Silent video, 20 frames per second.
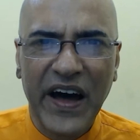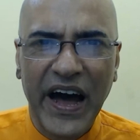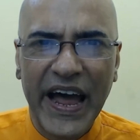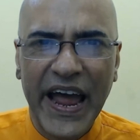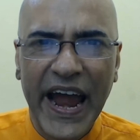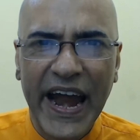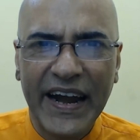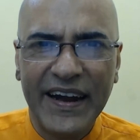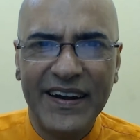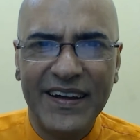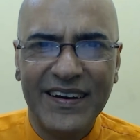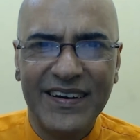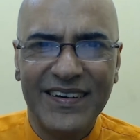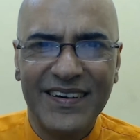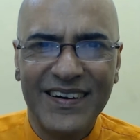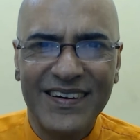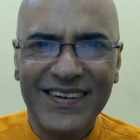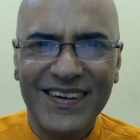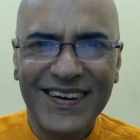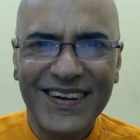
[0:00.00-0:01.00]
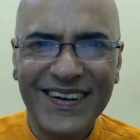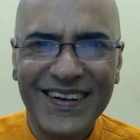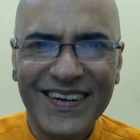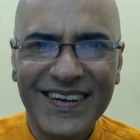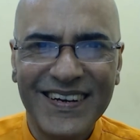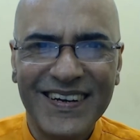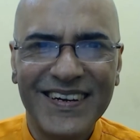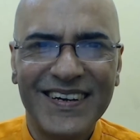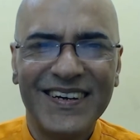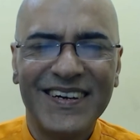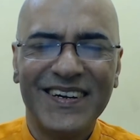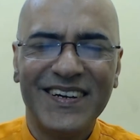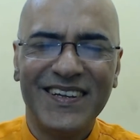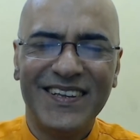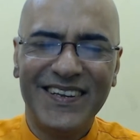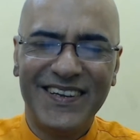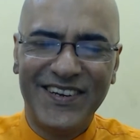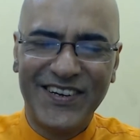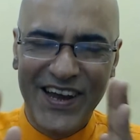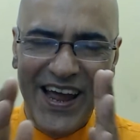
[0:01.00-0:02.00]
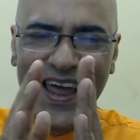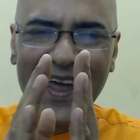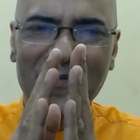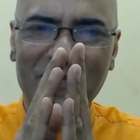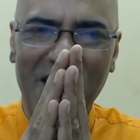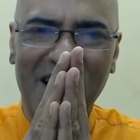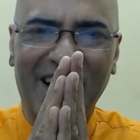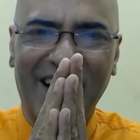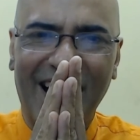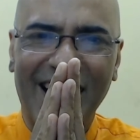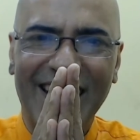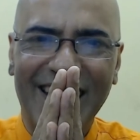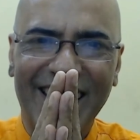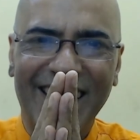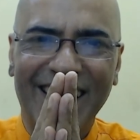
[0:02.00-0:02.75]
ahead. Jai Ma Kali.